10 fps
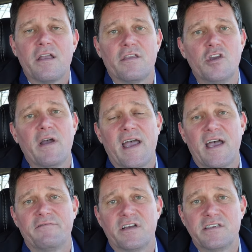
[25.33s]
you
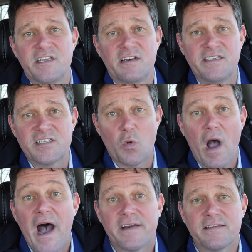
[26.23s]
have diddly
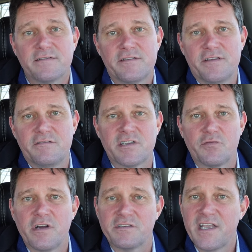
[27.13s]
squat, to use a
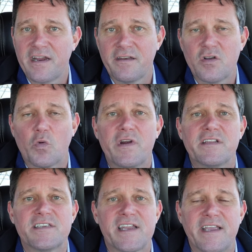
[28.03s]
real technical
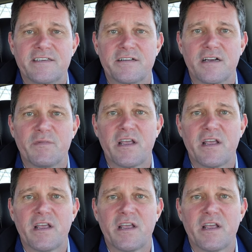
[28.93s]
real estate term.